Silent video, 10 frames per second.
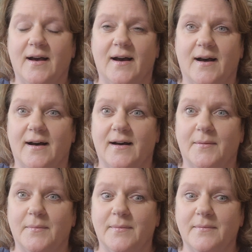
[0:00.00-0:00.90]

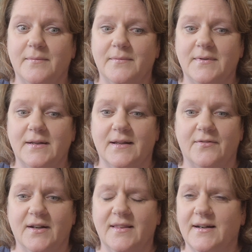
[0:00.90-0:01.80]
If
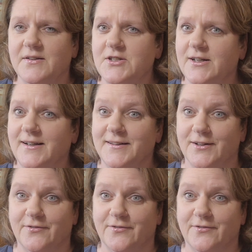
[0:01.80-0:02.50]
nothing else, check out their